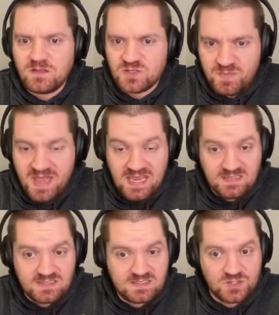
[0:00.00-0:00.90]

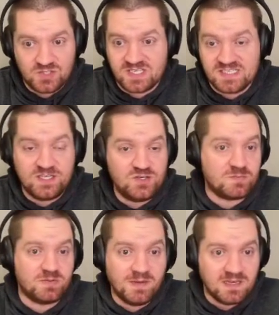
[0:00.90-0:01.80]
pace just continues
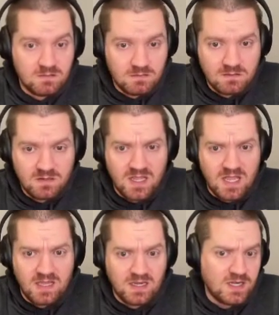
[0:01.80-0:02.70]
to plummet.
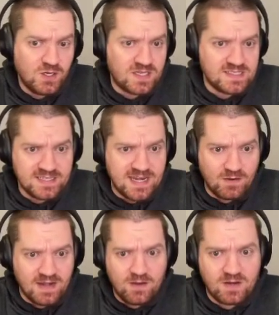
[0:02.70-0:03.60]
And You can see
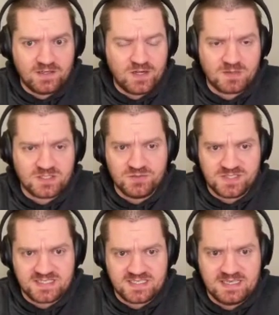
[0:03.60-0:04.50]
now down to number
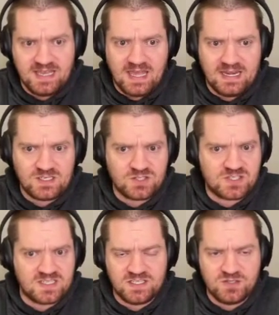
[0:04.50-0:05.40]
260, and it just
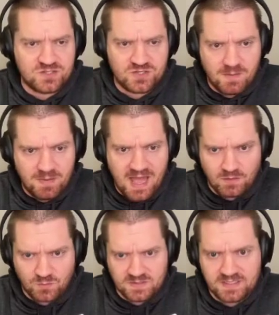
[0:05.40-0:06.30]
continues to drop. I
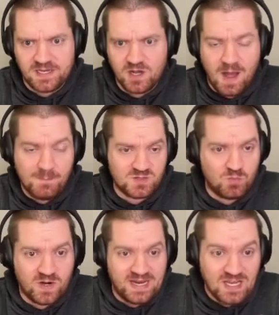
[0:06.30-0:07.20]
don't really know how much
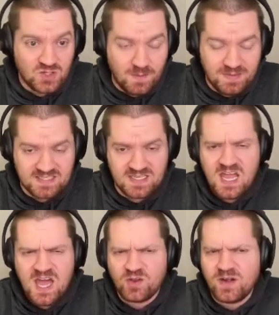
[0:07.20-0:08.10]
more it can drop because
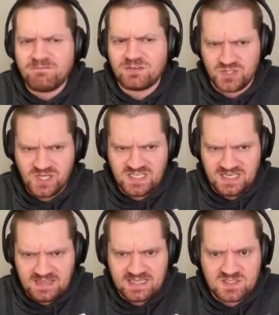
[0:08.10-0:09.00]
they're not
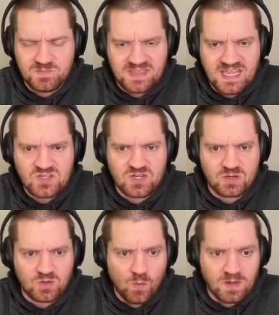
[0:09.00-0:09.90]
Virginiaing this, but they just
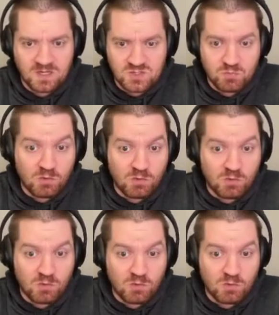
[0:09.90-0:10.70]
are going much more measured